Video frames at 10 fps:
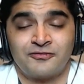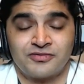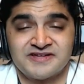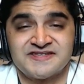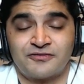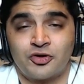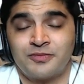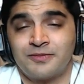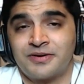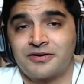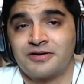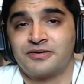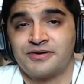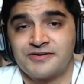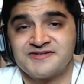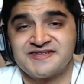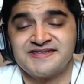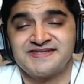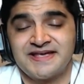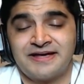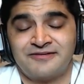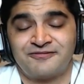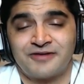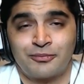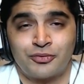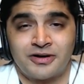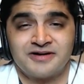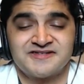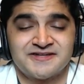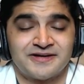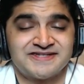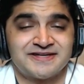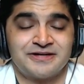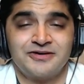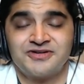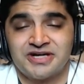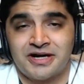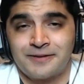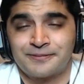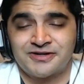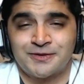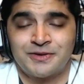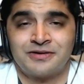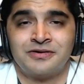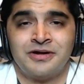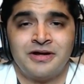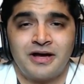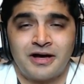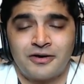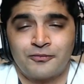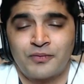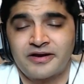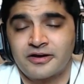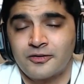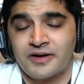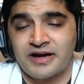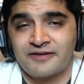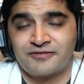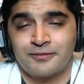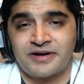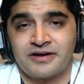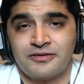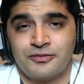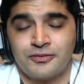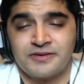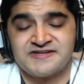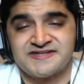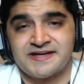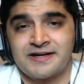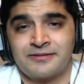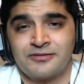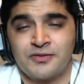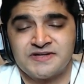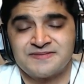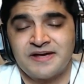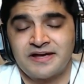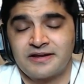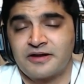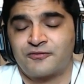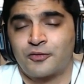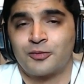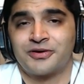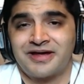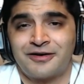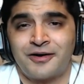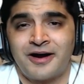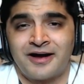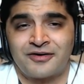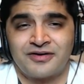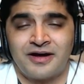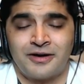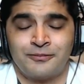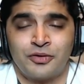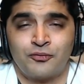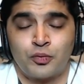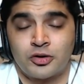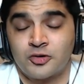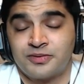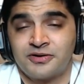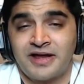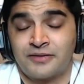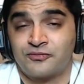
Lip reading: this enrollment period closes in February. So that's a huge accomplishment. Way to go at everybody who is making the Affordable Care Act workable and